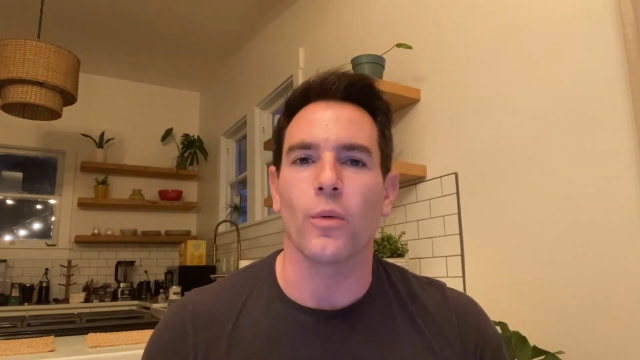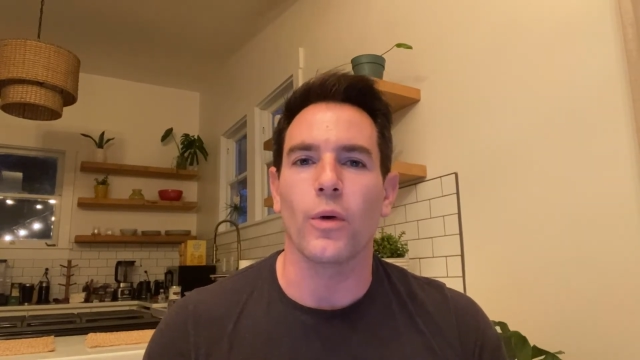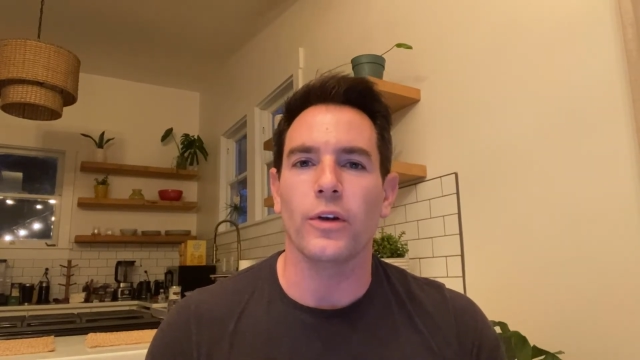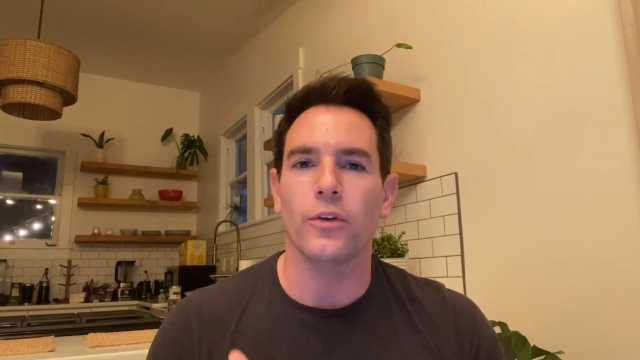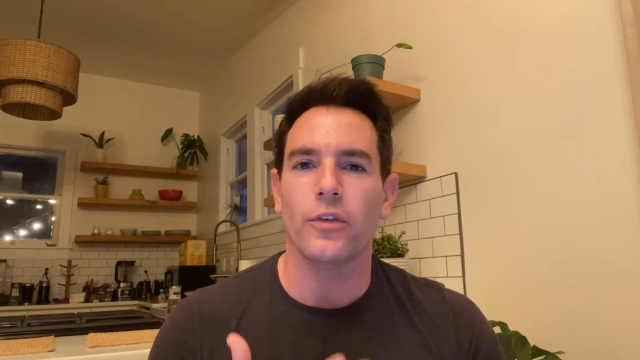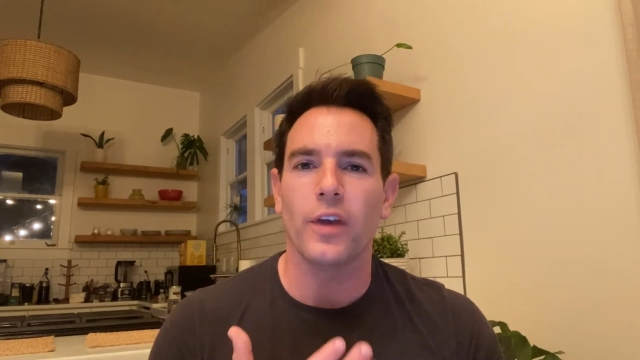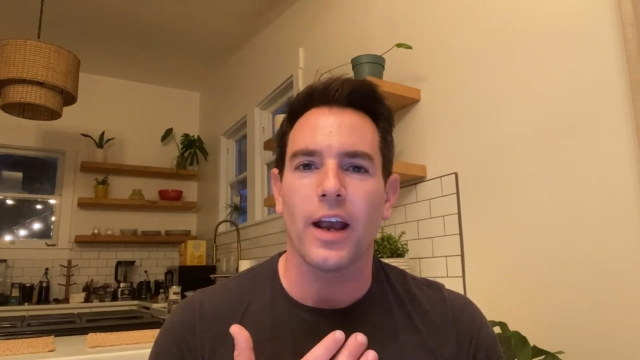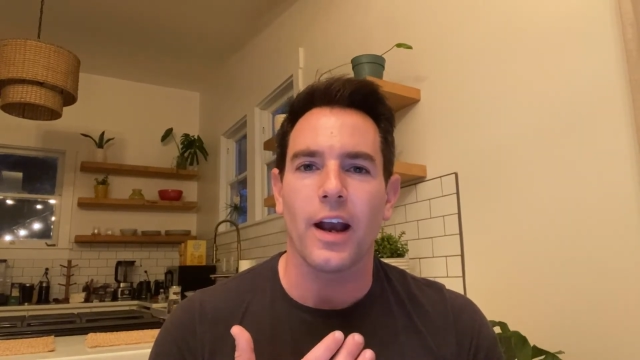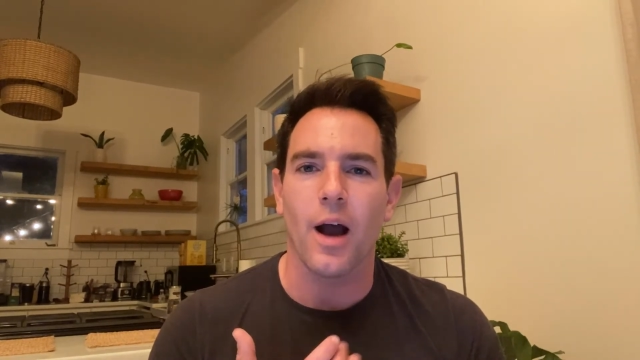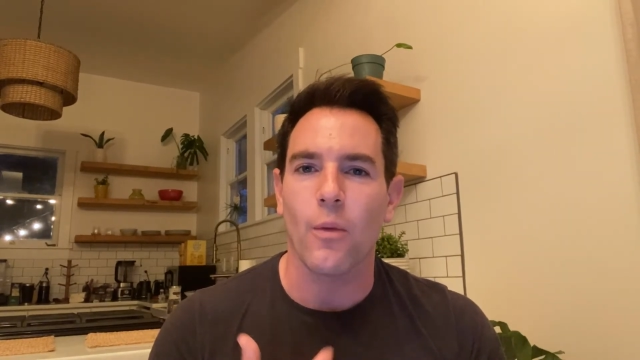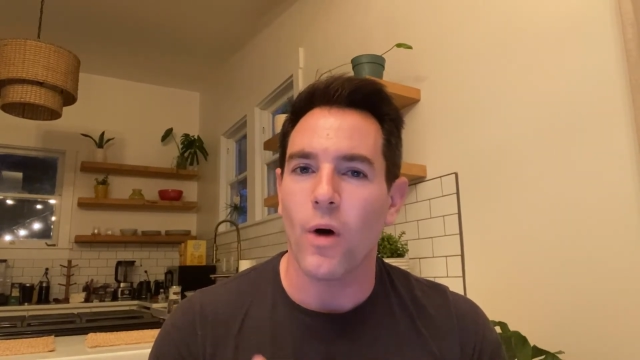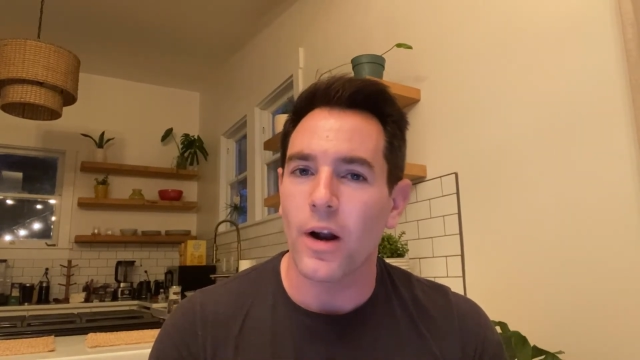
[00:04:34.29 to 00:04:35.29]
when you say,
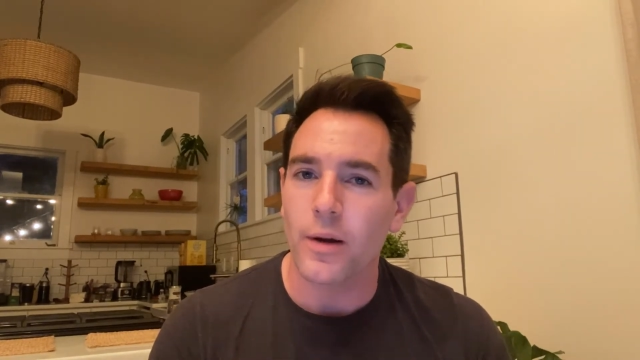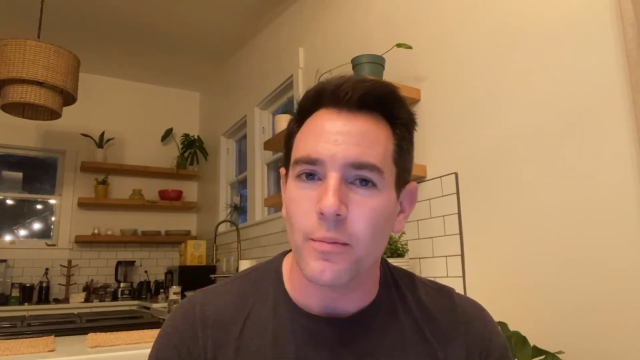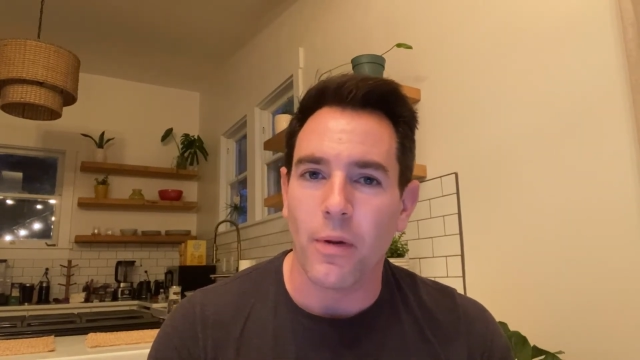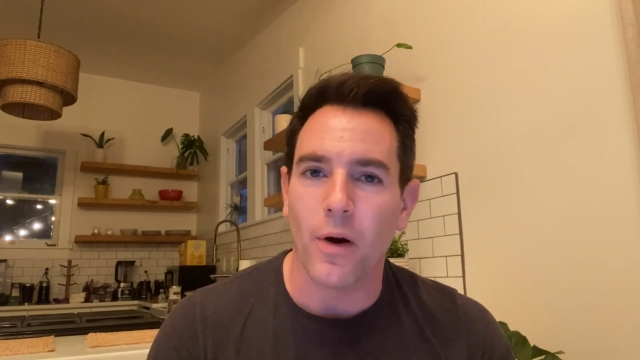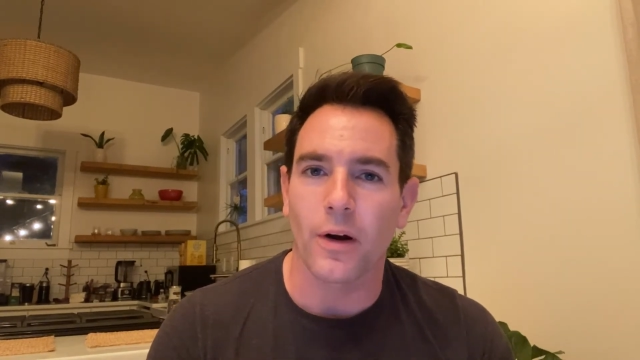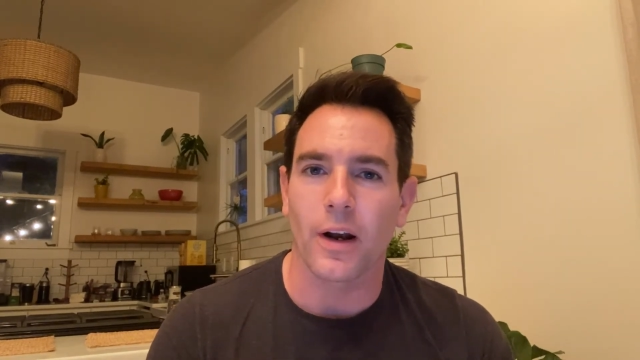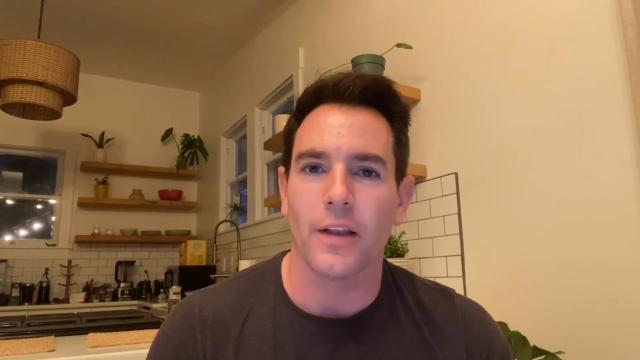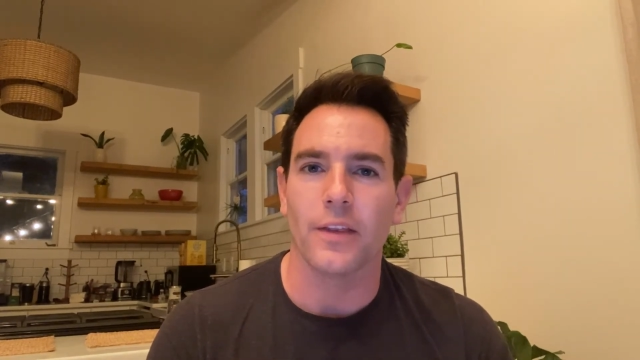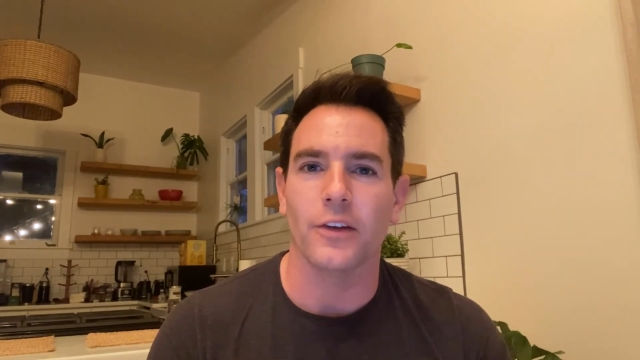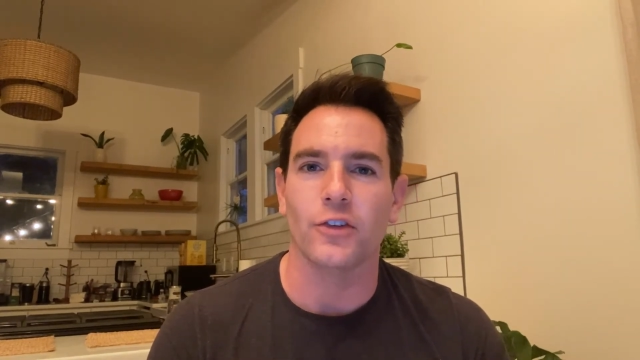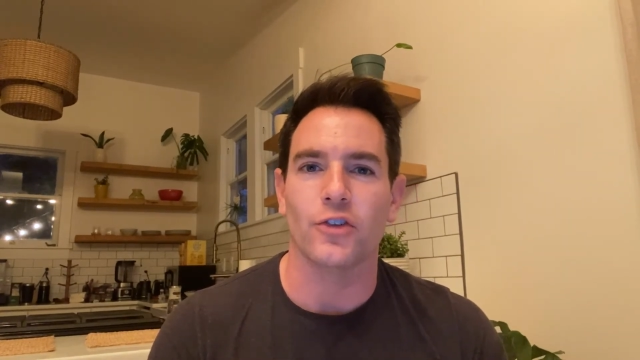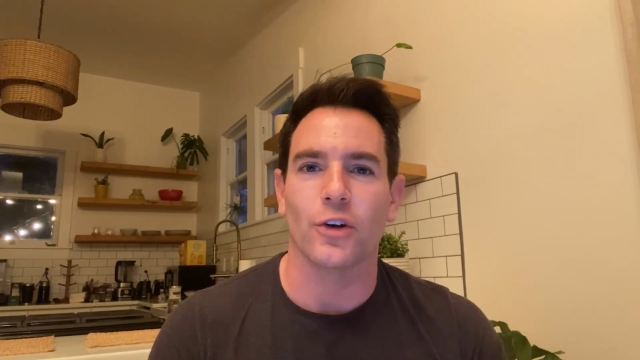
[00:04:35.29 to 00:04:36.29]
I want to embark on
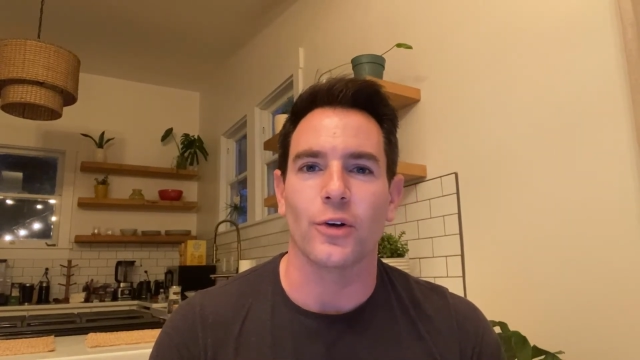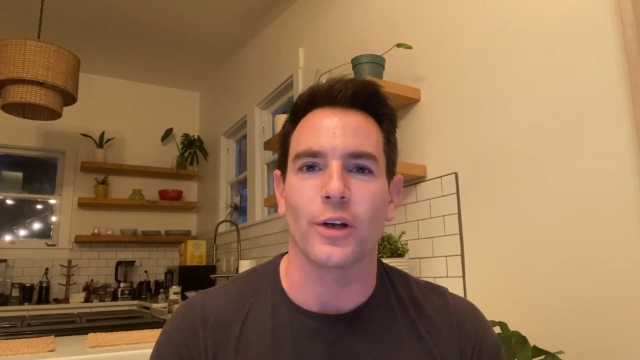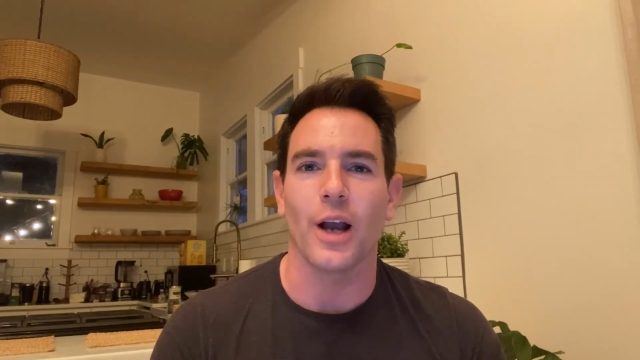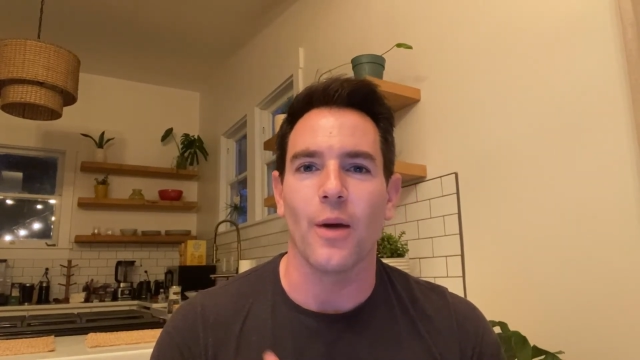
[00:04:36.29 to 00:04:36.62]
this journey,